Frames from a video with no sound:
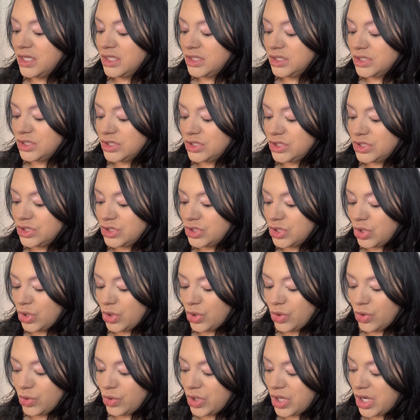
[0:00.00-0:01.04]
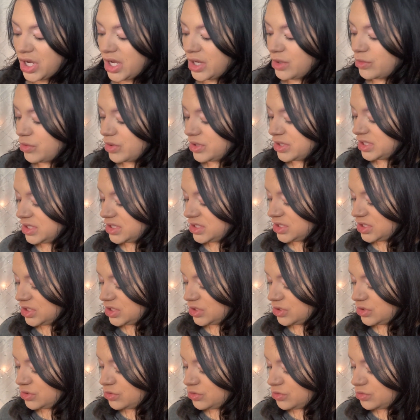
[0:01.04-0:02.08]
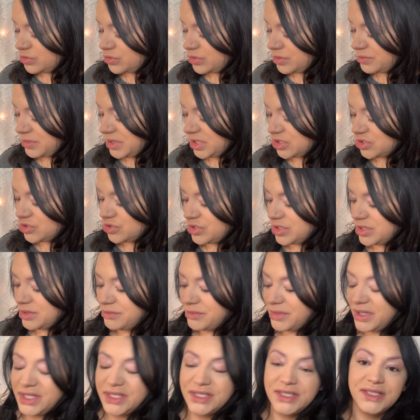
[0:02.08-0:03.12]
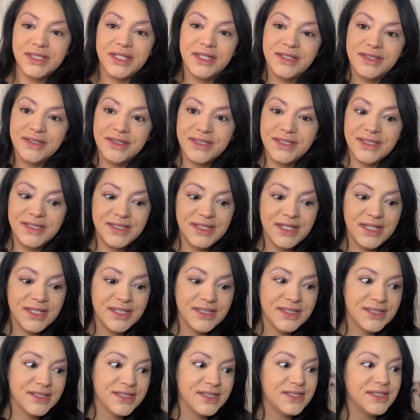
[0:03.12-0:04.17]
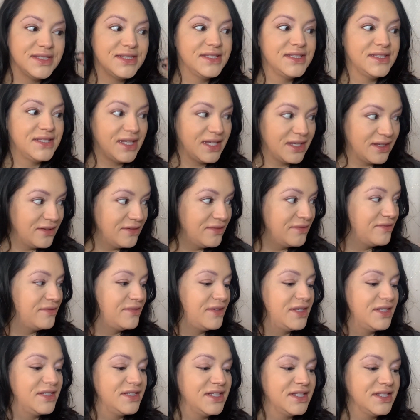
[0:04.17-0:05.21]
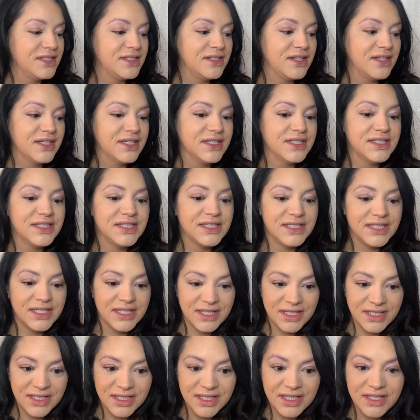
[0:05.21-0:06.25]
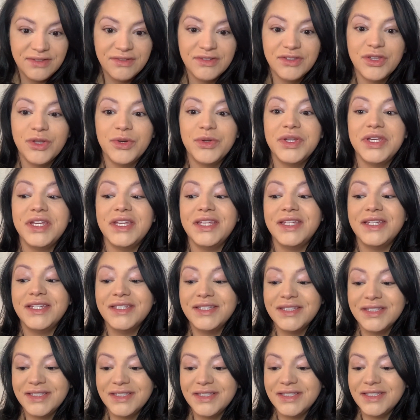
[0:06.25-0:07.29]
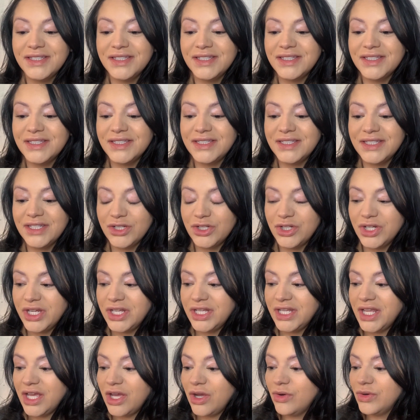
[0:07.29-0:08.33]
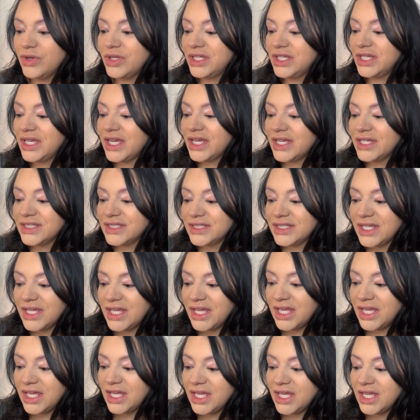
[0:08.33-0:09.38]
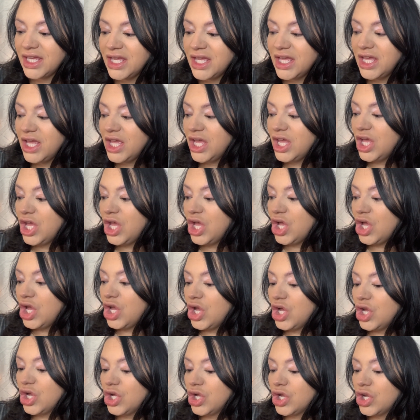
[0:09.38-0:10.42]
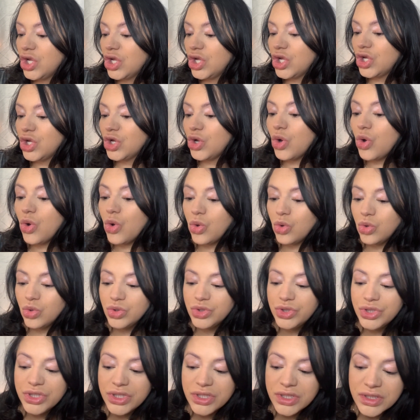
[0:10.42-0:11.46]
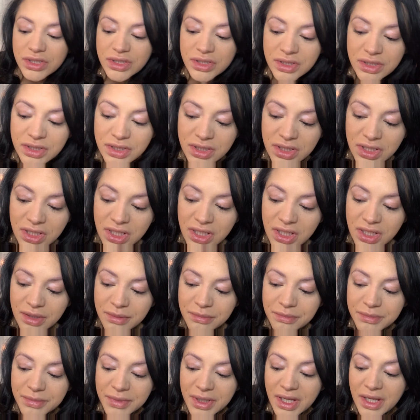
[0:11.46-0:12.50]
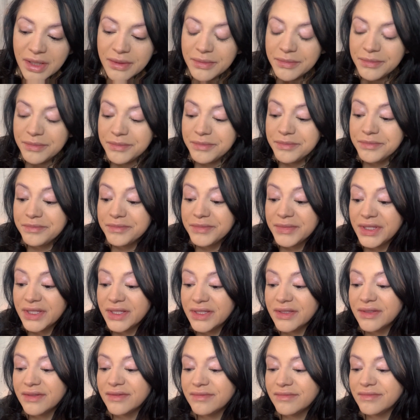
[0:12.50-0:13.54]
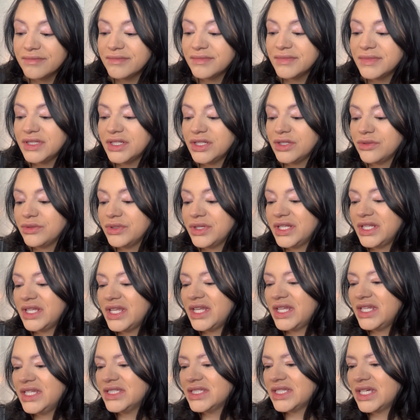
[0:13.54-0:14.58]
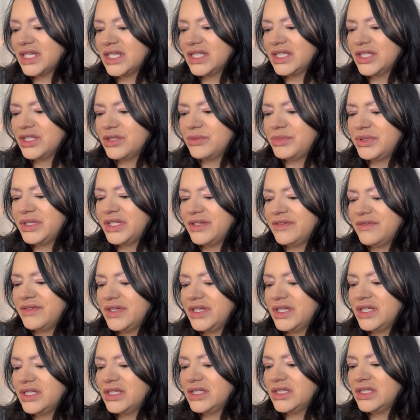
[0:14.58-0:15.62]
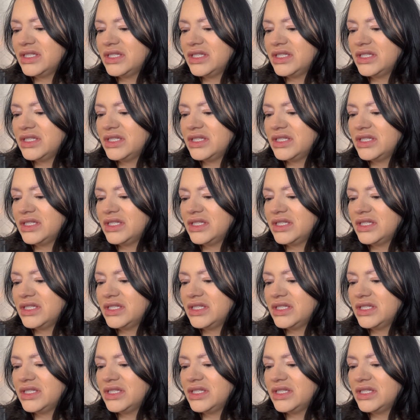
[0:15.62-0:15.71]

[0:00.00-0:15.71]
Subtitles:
so I wanted to make sure that my son stays safe and does not get sick, even though he is sick right now. He has a cold, you know, and then he's got a little bit of a